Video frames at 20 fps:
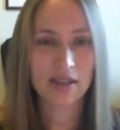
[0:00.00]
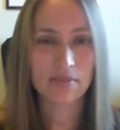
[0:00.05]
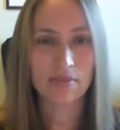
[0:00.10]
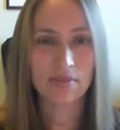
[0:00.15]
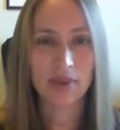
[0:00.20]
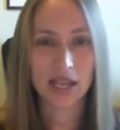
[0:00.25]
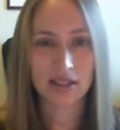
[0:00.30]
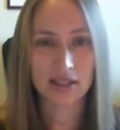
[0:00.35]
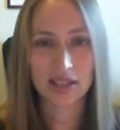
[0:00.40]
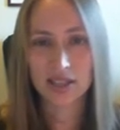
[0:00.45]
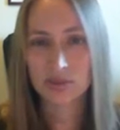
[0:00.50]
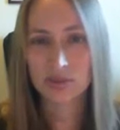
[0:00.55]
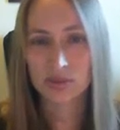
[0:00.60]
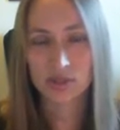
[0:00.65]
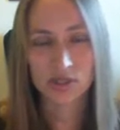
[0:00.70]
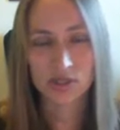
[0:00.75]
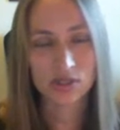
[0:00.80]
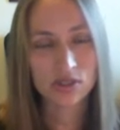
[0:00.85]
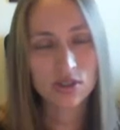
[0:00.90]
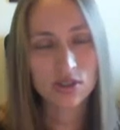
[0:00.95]
my legs were
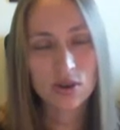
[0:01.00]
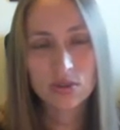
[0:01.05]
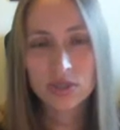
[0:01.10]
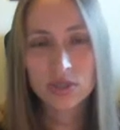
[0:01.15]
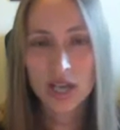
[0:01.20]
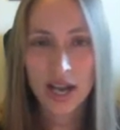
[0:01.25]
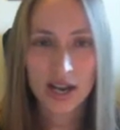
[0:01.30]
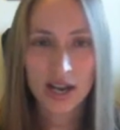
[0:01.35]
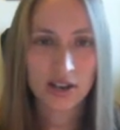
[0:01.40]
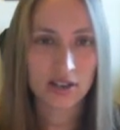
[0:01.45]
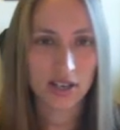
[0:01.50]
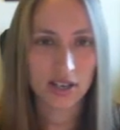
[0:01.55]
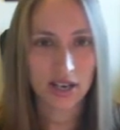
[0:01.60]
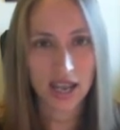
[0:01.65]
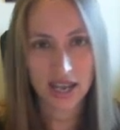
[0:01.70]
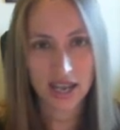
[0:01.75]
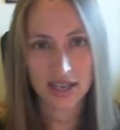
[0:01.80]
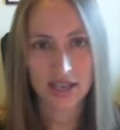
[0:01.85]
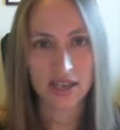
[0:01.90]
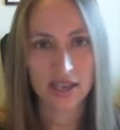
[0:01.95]
just so tired and
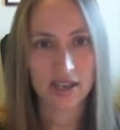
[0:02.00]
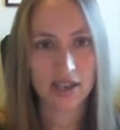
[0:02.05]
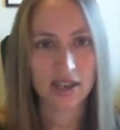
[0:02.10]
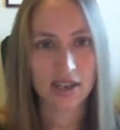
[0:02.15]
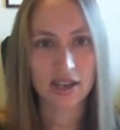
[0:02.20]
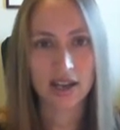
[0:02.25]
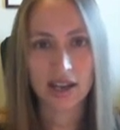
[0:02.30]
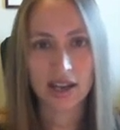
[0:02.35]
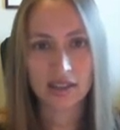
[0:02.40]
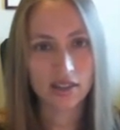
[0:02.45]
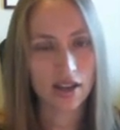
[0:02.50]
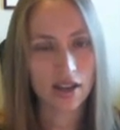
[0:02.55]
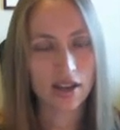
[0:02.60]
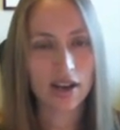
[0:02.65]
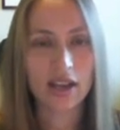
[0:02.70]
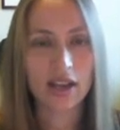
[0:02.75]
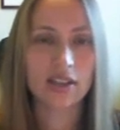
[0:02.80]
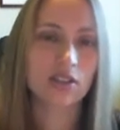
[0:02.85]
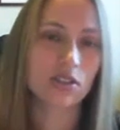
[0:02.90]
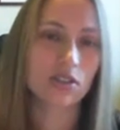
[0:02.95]
achy and I
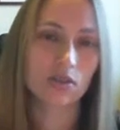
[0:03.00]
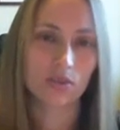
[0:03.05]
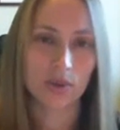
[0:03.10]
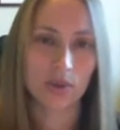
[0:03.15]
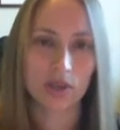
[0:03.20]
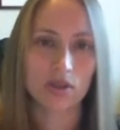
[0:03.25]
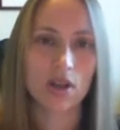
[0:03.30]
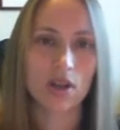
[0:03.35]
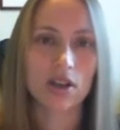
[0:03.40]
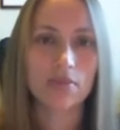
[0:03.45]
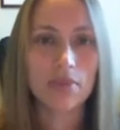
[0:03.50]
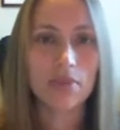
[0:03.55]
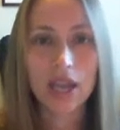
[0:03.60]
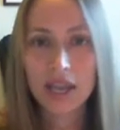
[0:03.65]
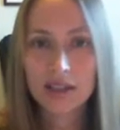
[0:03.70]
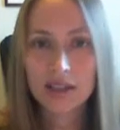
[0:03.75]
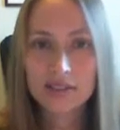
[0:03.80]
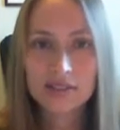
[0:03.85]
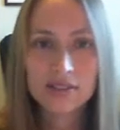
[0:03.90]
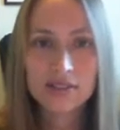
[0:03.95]
thought I could just wear long
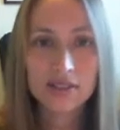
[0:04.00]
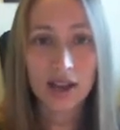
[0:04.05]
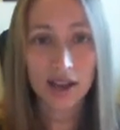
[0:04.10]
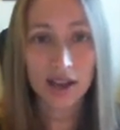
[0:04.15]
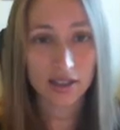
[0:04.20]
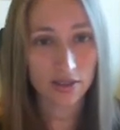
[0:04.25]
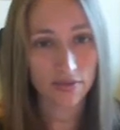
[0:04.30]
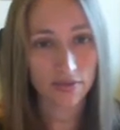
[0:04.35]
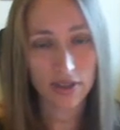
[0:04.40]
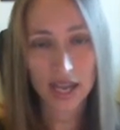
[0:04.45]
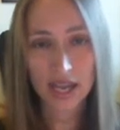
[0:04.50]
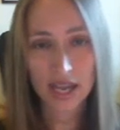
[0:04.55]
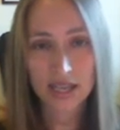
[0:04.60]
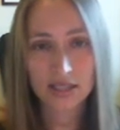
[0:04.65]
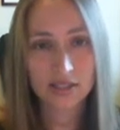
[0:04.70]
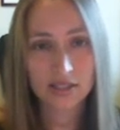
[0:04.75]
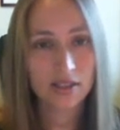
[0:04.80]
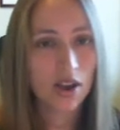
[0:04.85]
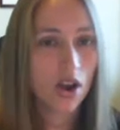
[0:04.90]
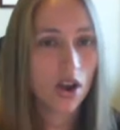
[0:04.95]
pants to hide the
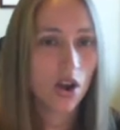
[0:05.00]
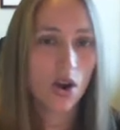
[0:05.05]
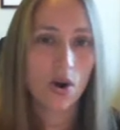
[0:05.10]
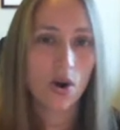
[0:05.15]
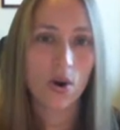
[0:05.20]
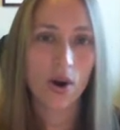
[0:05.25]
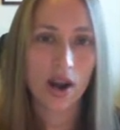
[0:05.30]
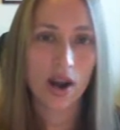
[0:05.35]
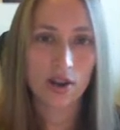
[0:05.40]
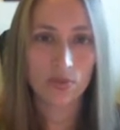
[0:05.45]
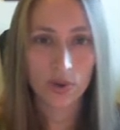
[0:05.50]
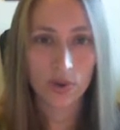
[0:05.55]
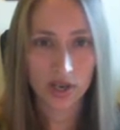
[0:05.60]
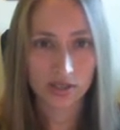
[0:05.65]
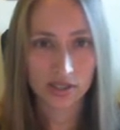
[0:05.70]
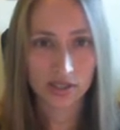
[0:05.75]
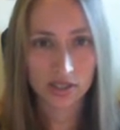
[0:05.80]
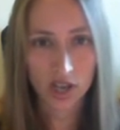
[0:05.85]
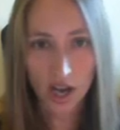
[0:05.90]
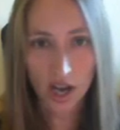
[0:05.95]
veins or I'd
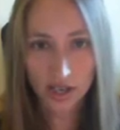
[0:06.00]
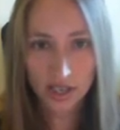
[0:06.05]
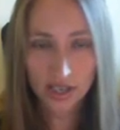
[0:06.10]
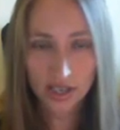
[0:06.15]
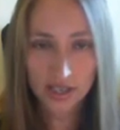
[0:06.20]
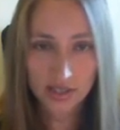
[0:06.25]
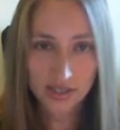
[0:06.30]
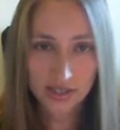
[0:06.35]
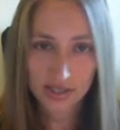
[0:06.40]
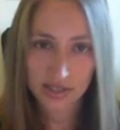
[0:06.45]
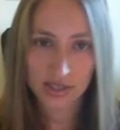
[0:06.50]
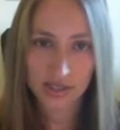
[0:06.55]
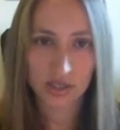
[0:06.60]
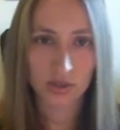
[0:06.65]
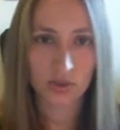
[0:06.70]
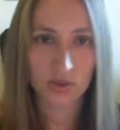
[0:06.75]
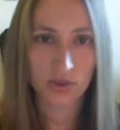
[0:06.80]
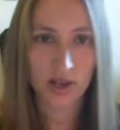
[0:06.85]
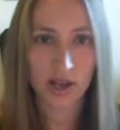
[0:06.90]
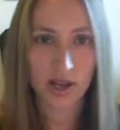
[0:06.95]
wear stockings
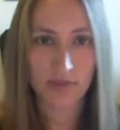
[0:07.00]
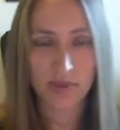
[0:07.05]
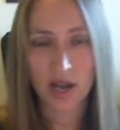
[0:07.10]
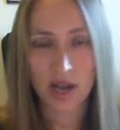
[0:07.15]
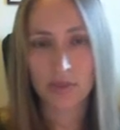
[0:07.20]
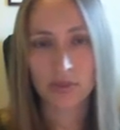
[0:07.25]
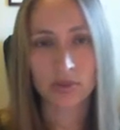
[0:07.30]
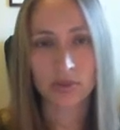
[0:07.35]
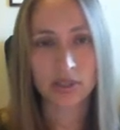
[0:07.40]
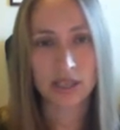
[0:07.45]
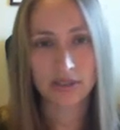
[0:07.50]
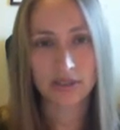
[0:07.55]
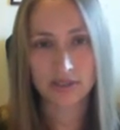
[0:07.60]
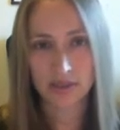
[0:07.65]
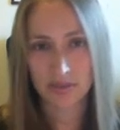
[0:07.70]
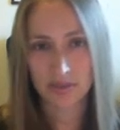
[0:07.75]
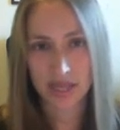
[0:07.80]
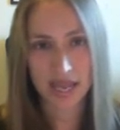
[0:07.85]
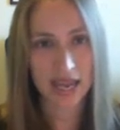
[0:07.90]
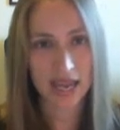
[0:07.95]
to um, help relieve
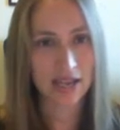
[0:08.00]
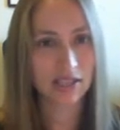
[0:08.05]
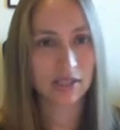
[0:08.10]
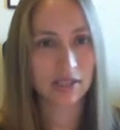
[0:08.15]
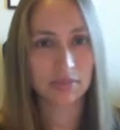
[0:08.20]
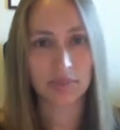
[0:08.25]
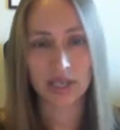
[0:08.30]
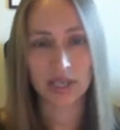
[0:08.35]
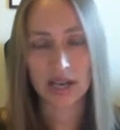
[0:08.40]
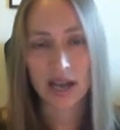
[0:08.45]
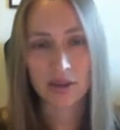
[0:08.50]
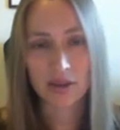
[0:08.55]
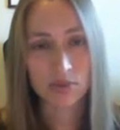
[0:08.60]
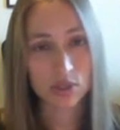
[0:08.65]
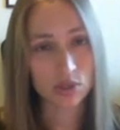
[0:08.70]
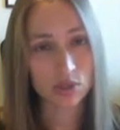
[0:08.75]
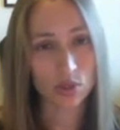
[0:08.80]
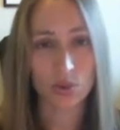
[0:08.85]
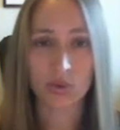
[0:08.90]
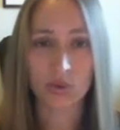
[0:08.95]
some of the aches but I
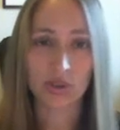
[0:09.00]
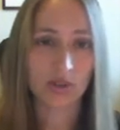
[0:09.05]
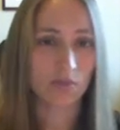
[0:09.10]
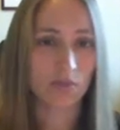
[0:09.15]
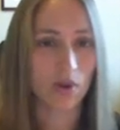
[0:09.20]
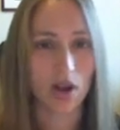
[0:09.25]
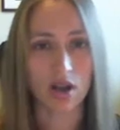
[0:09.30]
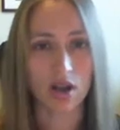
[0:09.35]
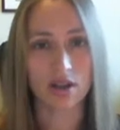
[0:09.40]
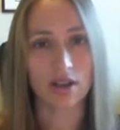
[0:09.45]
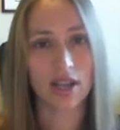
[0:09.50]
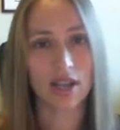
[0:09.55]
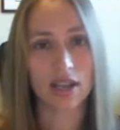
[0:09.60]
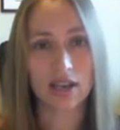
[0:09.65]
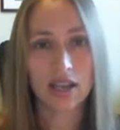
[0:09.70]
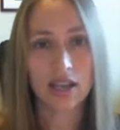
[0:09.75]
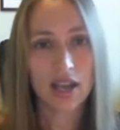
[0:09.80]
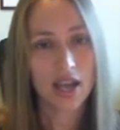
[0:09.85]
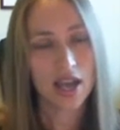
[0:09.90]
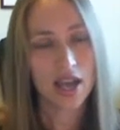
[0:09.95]
was totally wrong
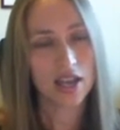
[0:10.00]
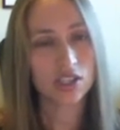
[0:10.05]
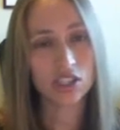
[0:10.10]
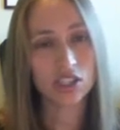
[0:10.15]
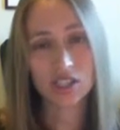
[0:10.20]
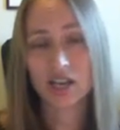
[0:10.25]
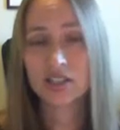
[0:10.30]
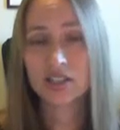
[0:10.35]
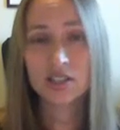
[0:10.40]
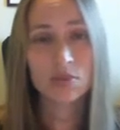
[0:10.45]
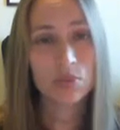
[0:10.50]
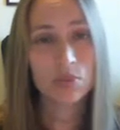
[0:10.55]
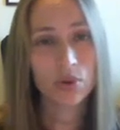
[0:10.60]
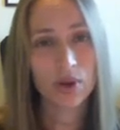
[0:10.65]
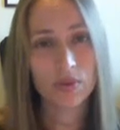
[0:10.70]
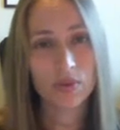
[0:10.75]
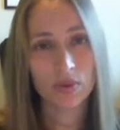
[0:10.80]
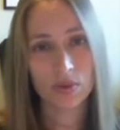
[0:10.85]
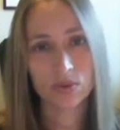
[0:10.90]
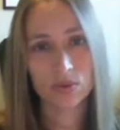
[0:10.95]
and it just got to the
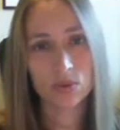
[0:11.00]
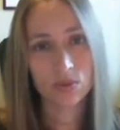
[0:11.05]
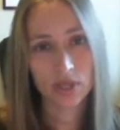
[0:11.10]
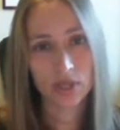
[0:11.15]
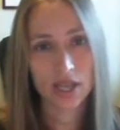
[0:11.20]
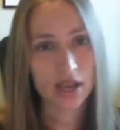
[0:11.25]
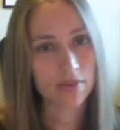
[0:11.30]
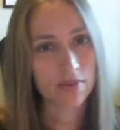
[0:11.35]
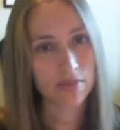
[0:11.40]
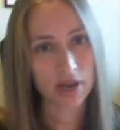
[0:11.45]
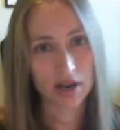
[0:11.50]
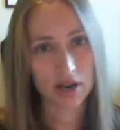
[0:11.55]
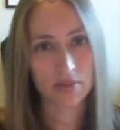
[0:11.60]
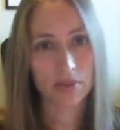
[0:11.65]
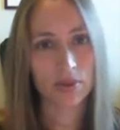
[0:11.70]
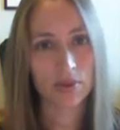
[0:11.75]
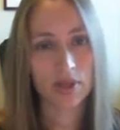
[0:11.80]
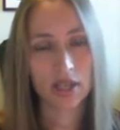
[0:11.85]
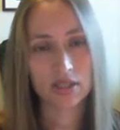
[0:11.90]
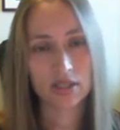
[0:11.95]
point where it was really
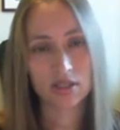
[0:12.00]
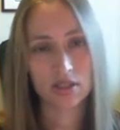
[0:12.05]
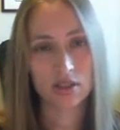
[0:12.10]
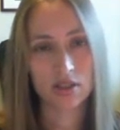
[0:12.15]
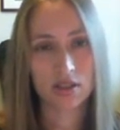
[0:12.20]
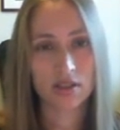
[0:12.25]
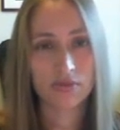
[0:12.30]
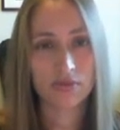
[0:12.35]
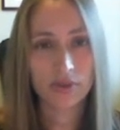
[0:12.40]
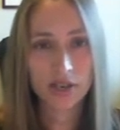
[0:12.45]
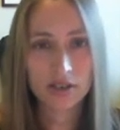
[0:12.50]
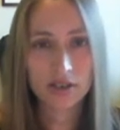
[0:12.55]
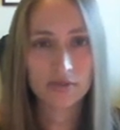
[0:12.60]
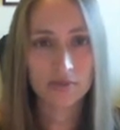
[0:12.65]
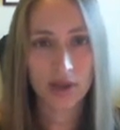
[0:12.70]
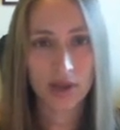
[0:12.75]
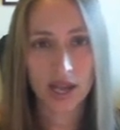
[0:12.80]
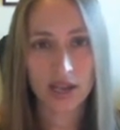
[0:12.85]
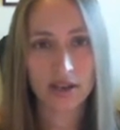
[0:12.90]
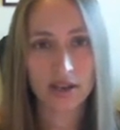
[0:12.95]
unbearable until a friend
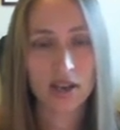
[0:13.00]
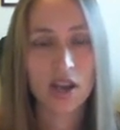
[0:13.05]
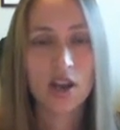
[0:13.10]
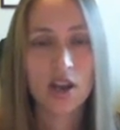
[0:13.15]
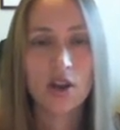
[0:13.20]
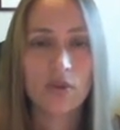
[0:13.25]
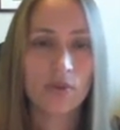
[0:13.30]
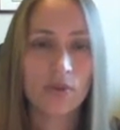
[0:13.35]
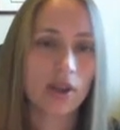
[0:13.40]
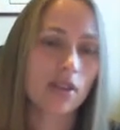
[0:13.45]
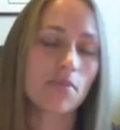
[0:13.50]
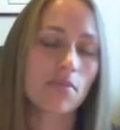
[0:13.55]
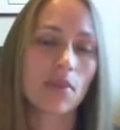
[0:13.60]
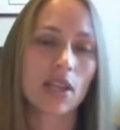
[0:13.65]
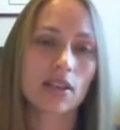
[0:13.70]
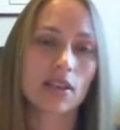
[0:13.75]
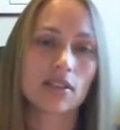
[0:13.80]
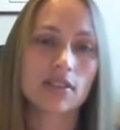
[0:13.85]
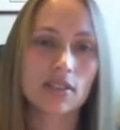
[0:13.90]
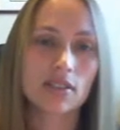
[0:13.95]
of mine
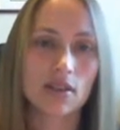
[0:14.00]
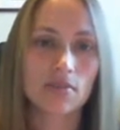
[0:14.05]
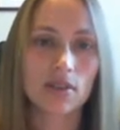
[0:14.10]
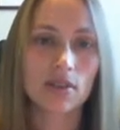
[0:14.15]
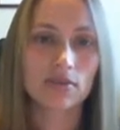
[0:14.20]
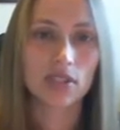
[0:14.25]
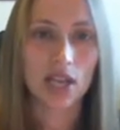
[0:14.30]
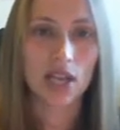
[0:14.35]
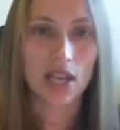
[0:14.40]
recommended some of